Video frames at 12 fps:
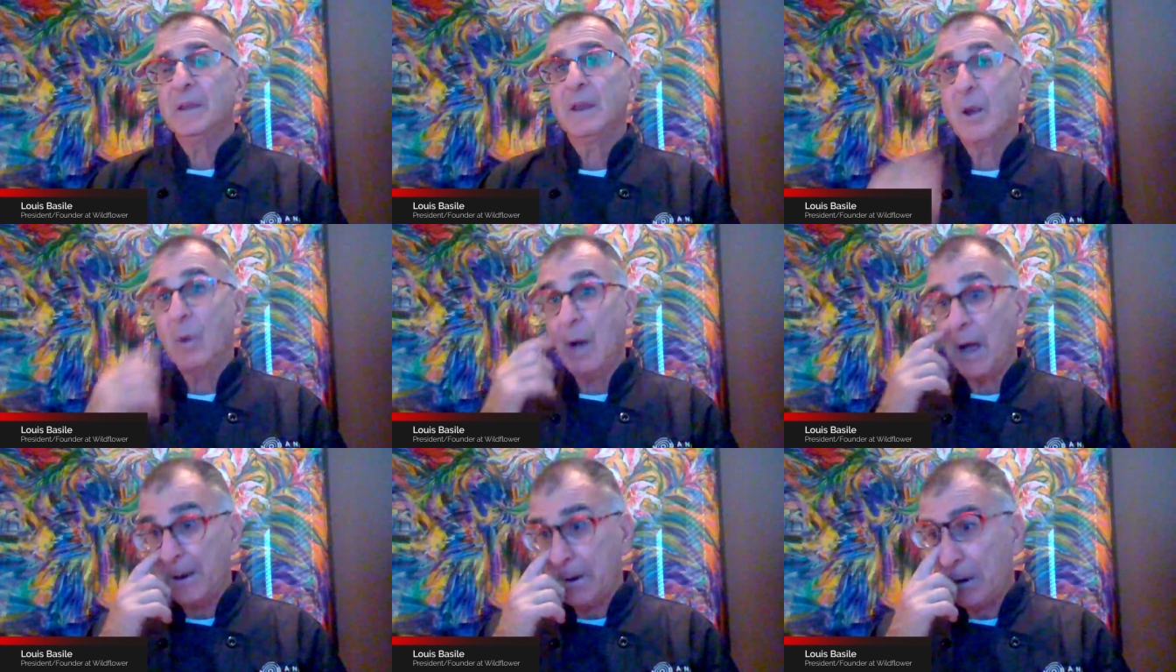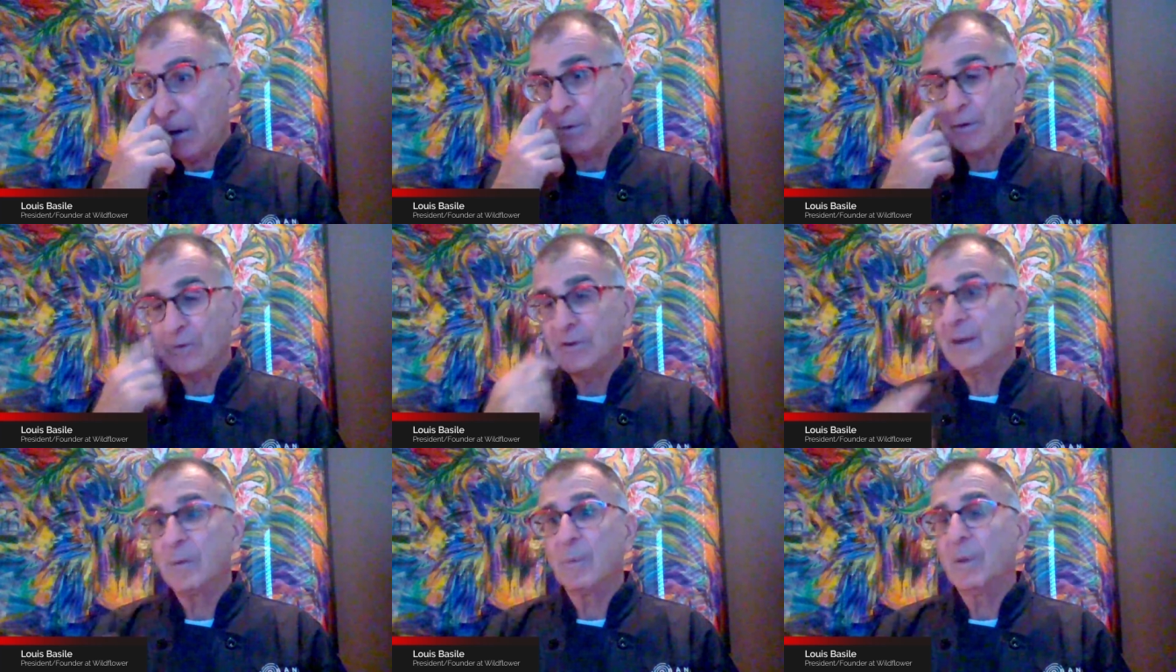you know, I encourage
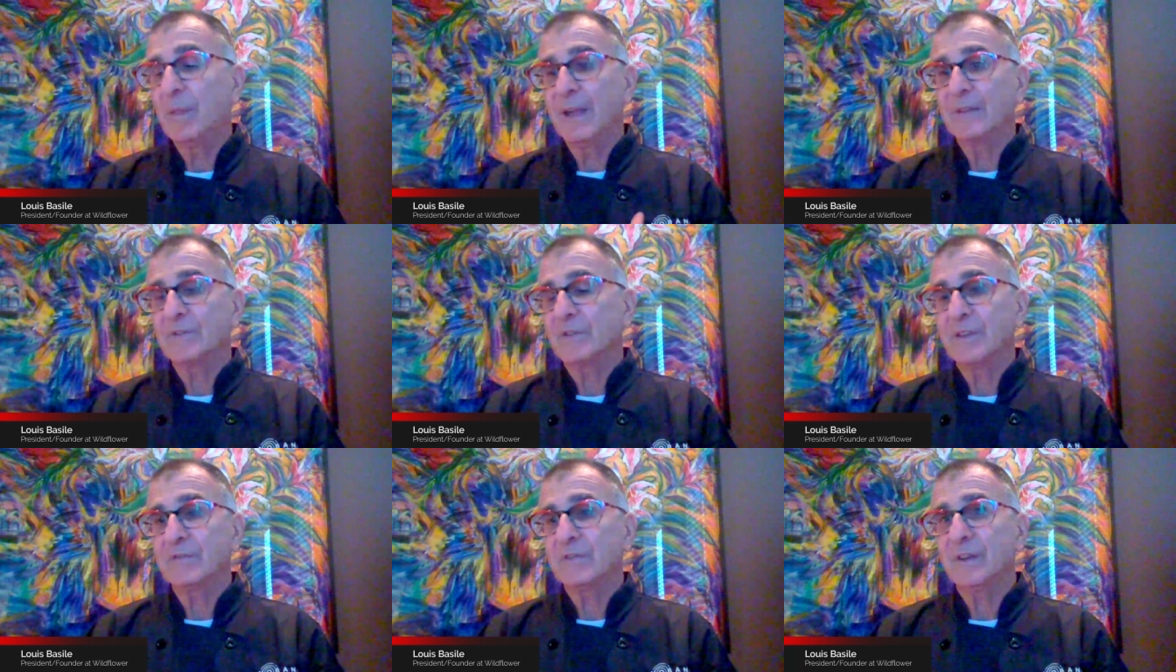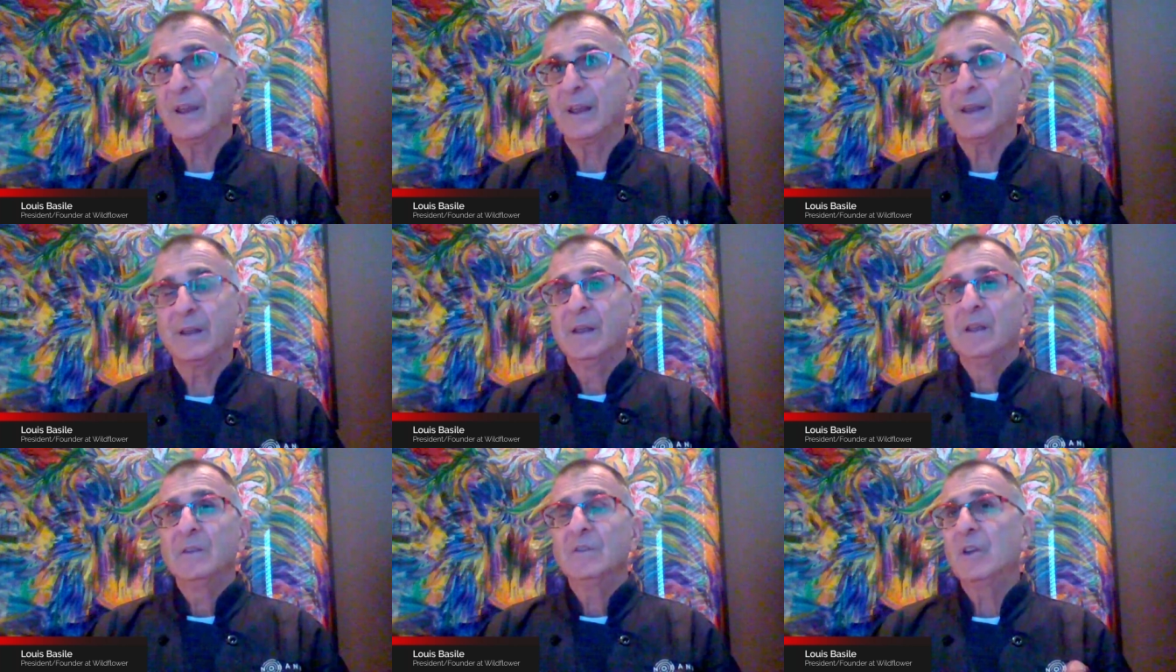anyone that's listening
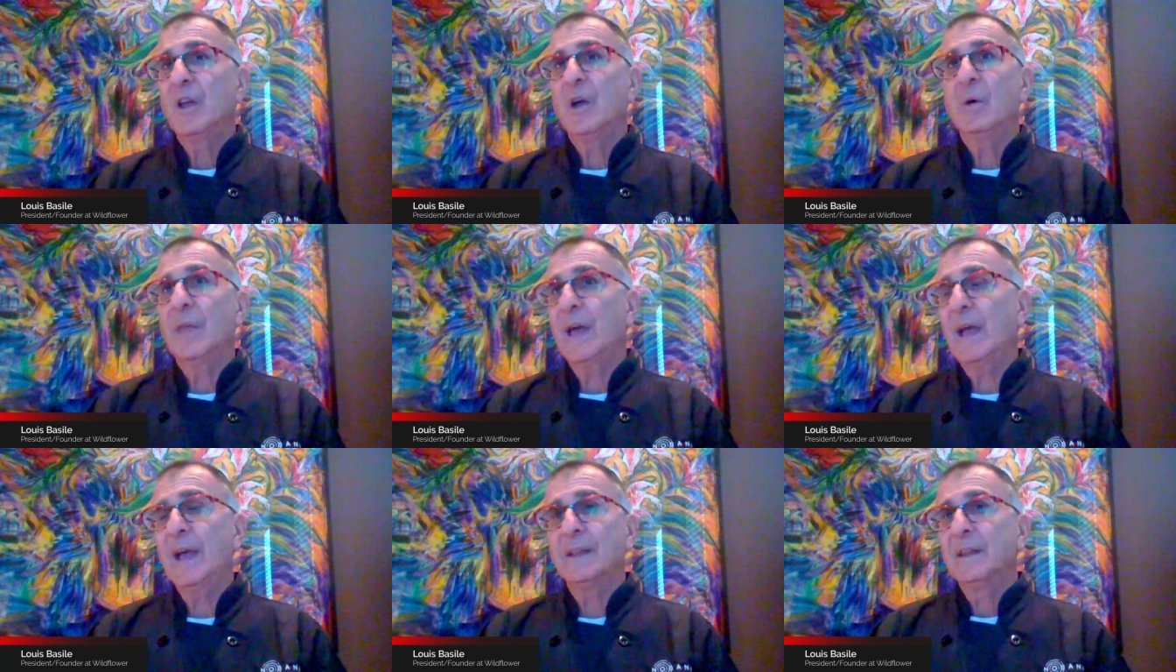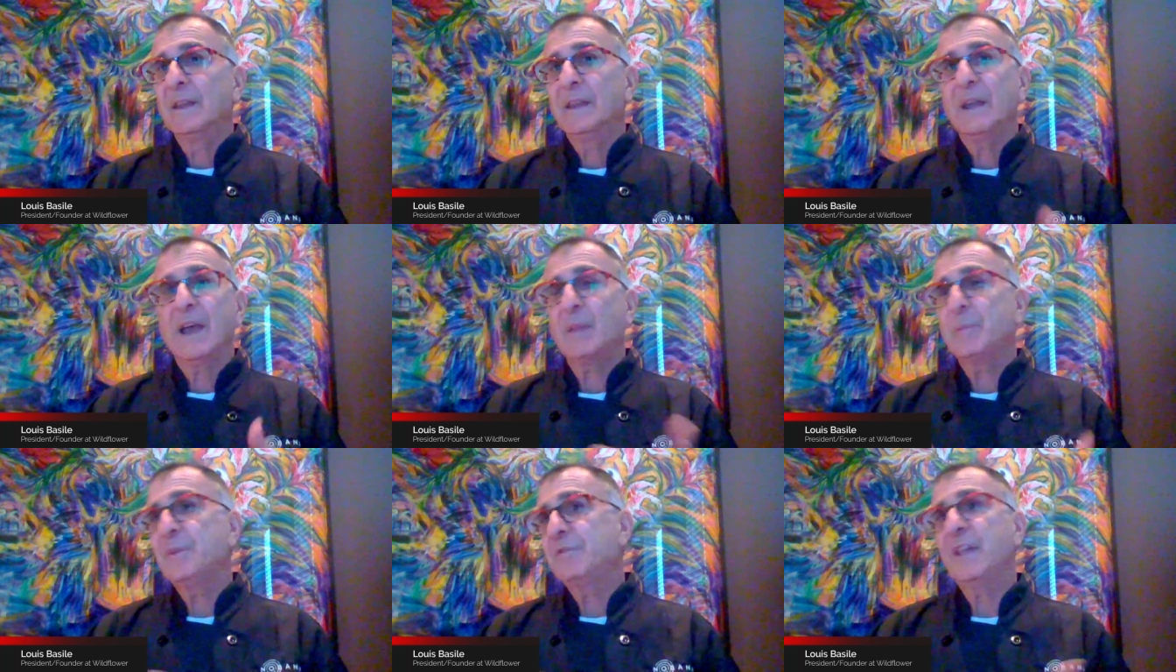to know that you got to
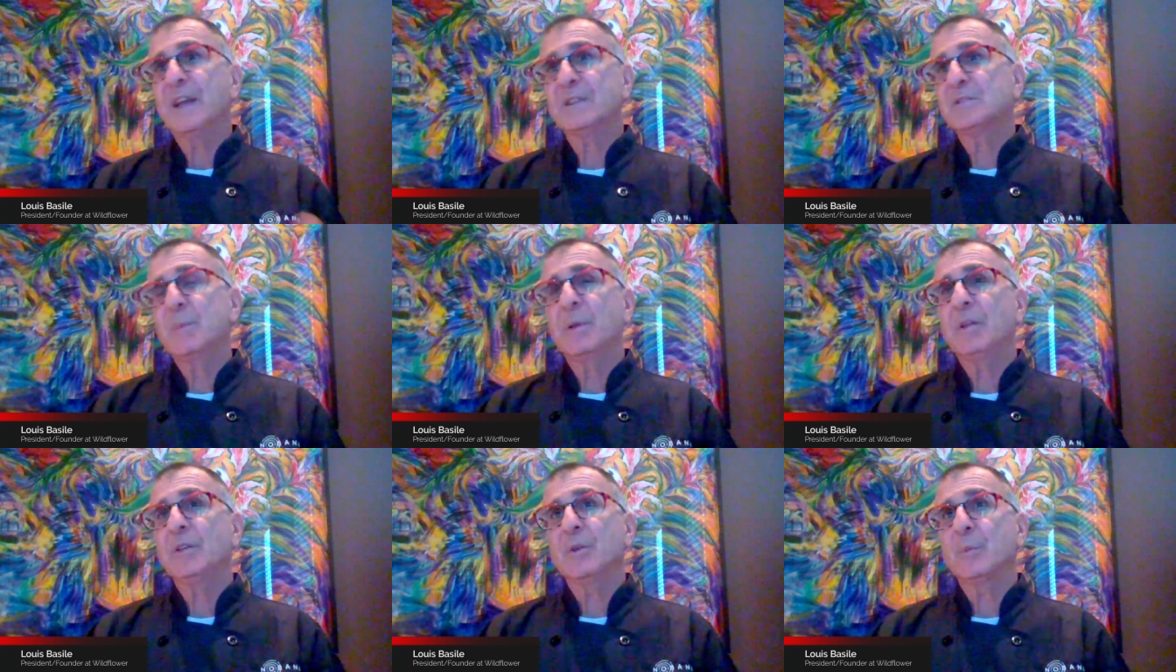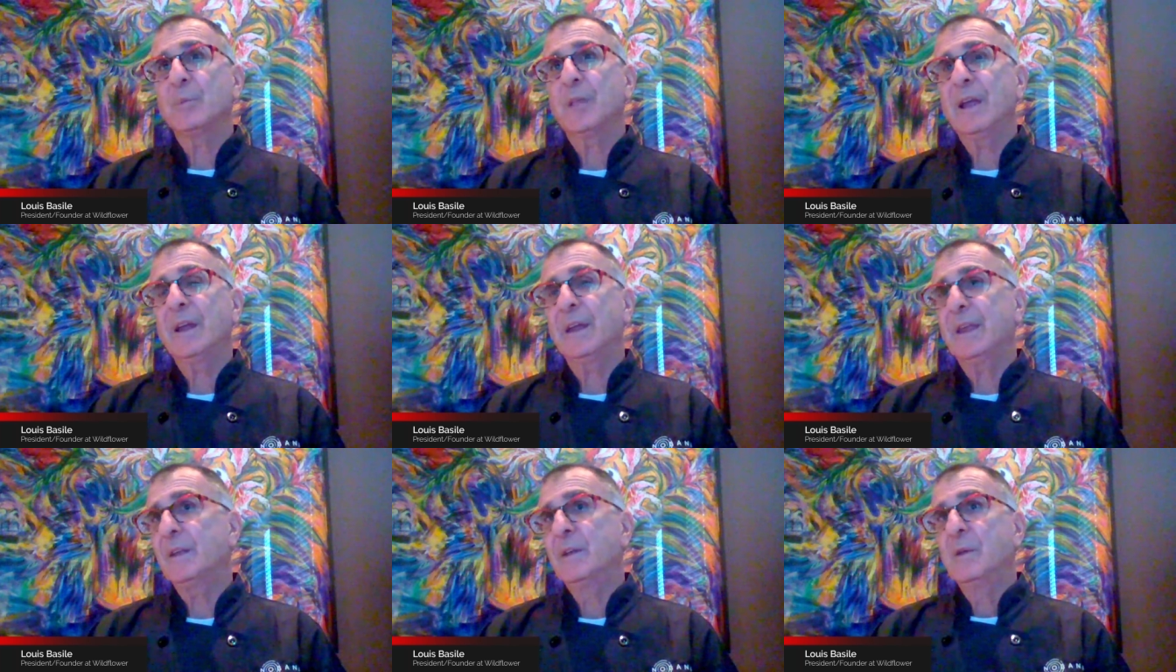be flexible in your planning.